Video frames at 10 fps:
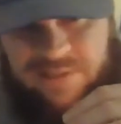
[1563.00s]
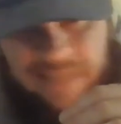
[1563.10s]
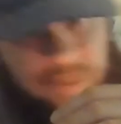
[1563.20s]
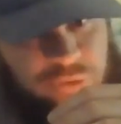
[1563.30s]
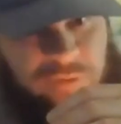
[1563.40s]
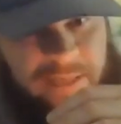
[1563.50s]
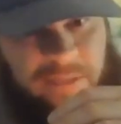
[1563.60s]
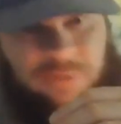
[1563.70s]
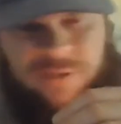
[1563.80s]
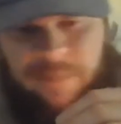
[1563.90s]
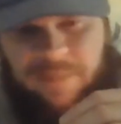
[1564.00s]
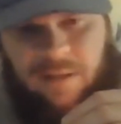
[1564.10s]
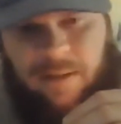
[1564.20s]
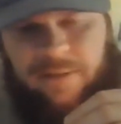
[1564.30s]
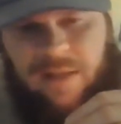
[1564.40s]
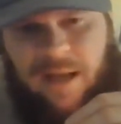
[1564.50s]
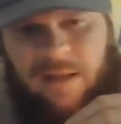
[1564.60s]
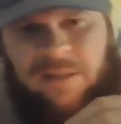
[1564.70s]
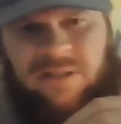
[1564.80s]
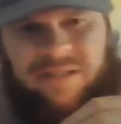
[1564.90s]
Andrade or something like
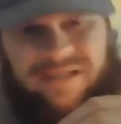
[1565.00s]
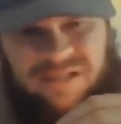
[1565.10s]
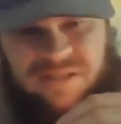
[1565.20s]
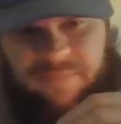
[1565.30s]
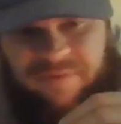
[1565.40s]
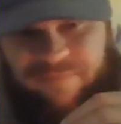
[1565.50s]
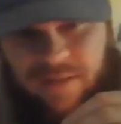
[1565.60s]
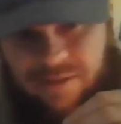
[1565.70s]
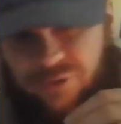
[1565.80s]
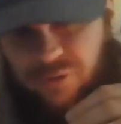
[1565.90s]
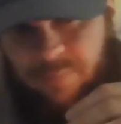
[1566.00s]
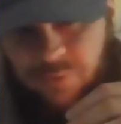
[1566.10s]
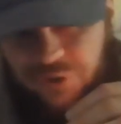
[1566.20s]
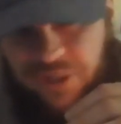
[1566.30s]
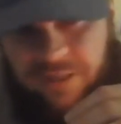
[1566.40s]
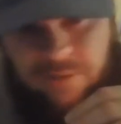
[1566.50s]
that. He needs to be fighting Triple G or